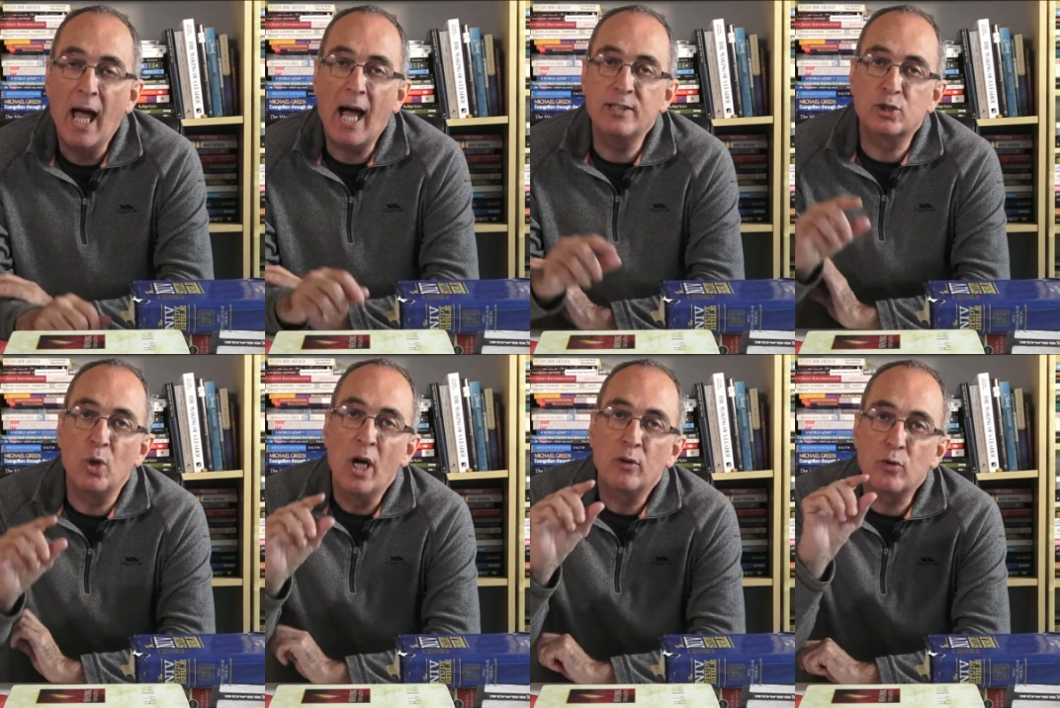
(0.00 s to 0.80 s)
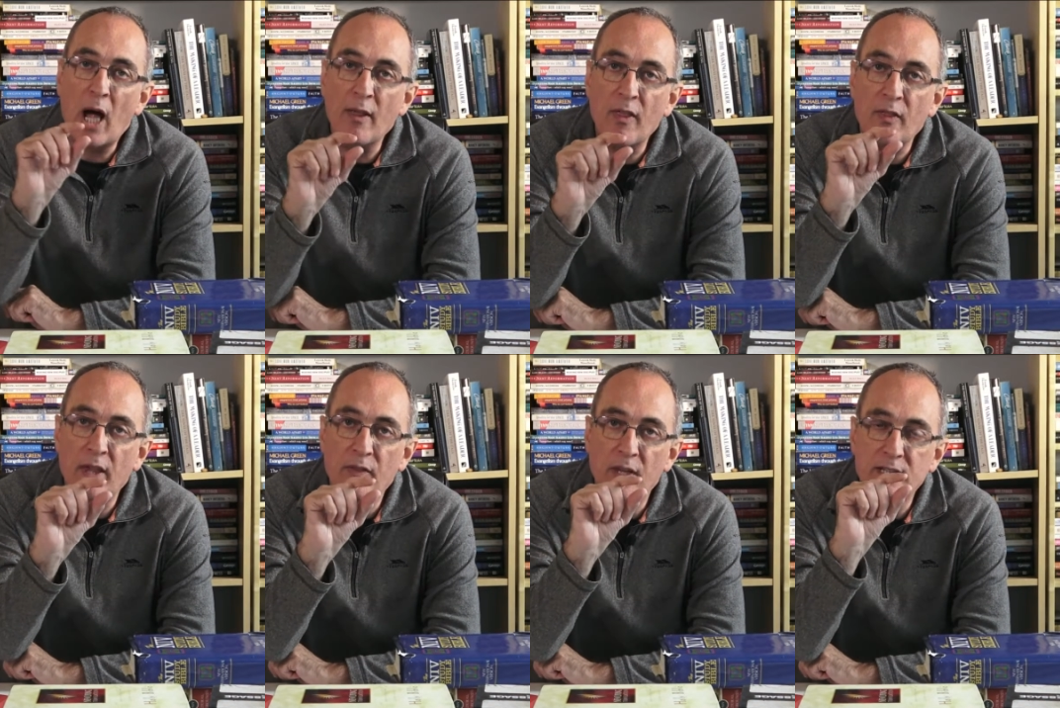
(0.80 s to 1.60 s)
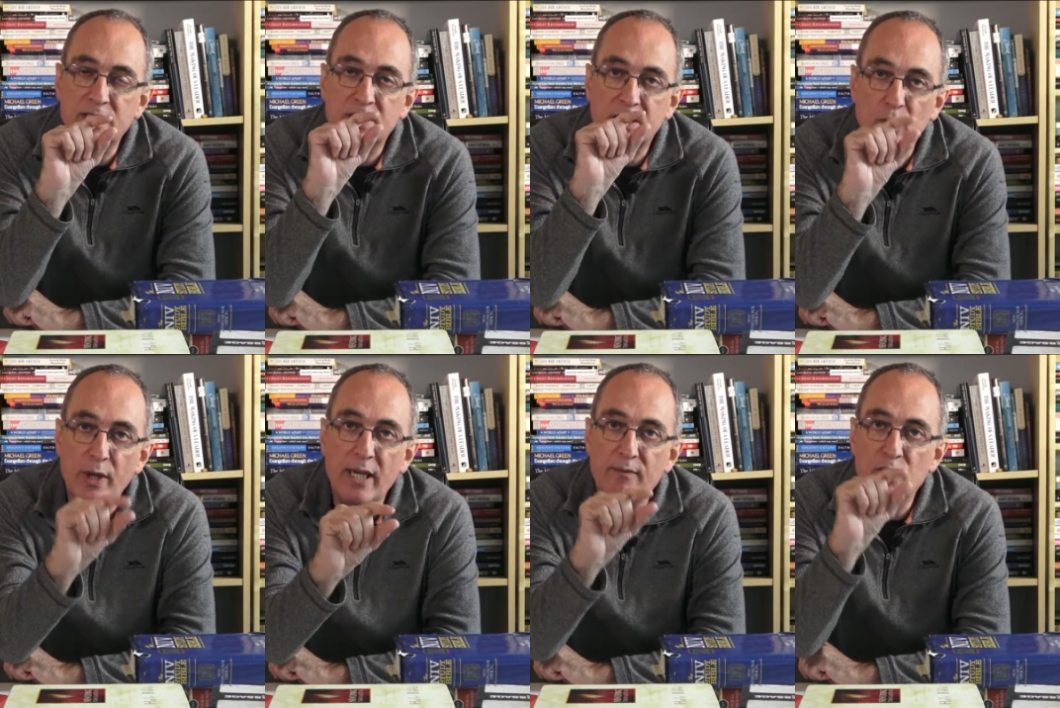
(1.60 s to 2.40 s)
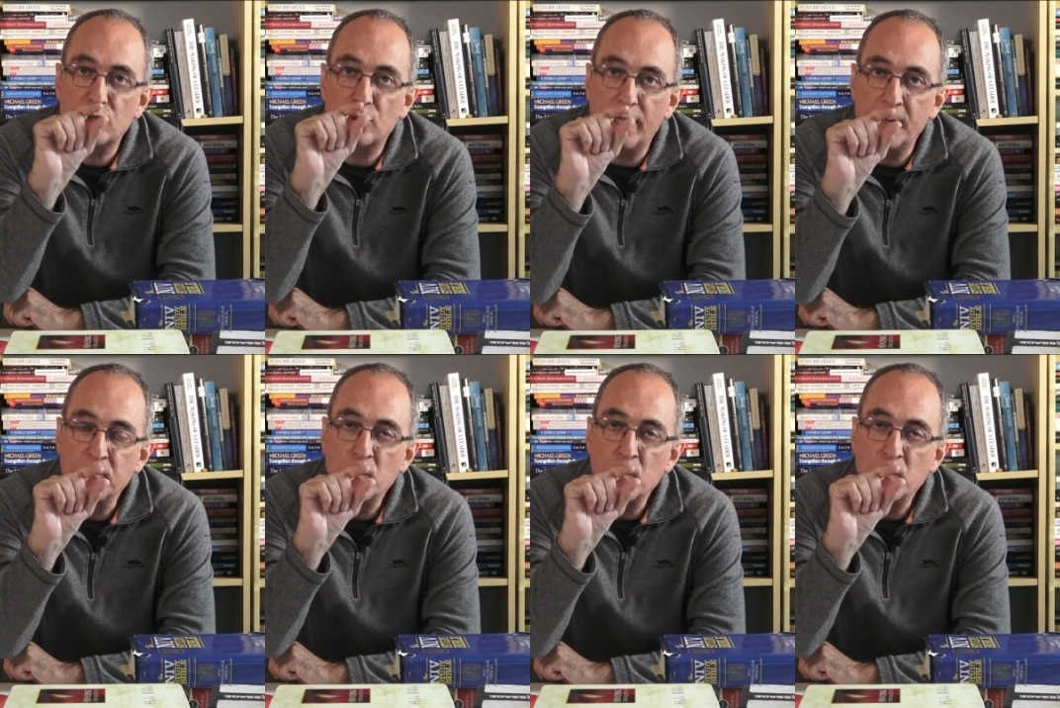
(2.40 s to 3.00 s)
And so rather than slavishly